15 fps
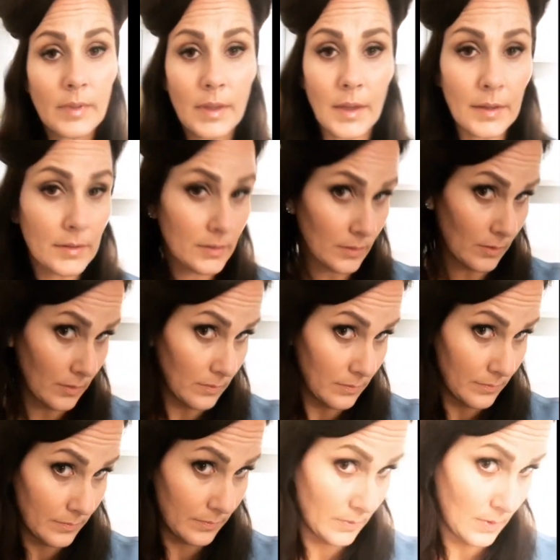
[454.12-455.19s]
Okay, so
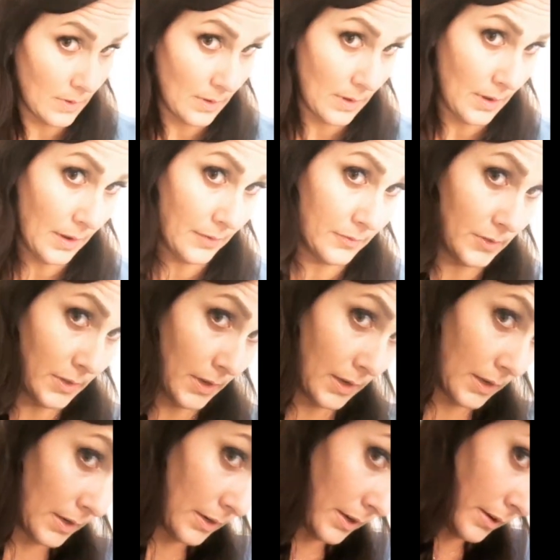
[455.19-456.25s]
I've
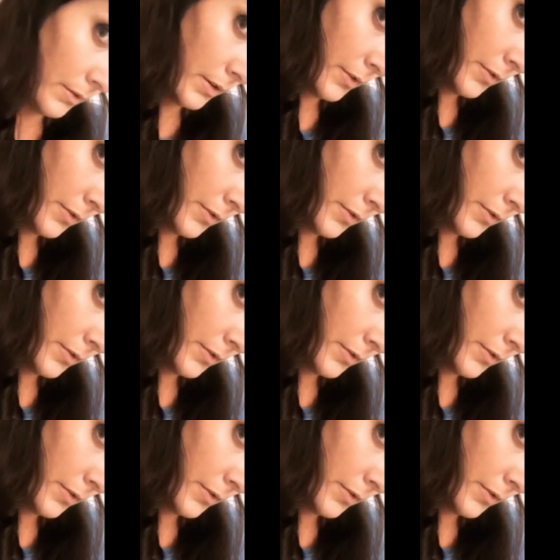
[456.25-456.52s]
done, I don't